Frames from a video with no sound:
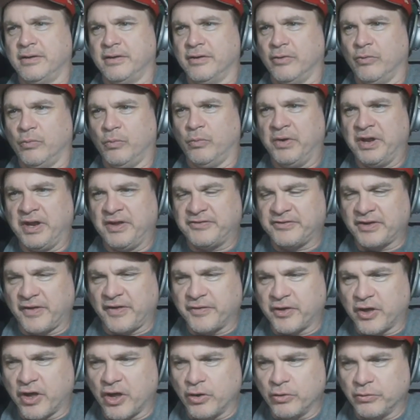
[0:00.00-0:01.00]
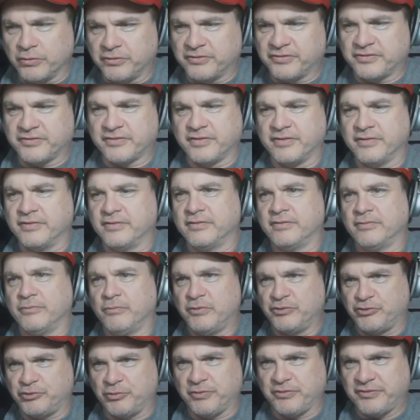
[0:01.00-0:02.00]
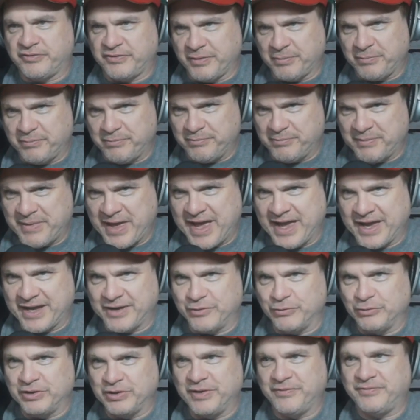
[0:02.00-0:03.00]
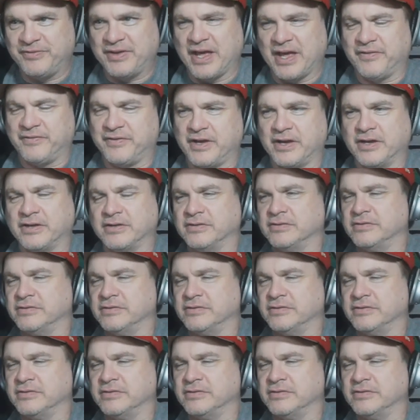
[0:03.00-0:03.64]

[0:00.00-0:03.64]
when he saw the ghost, which was the man who lived down there.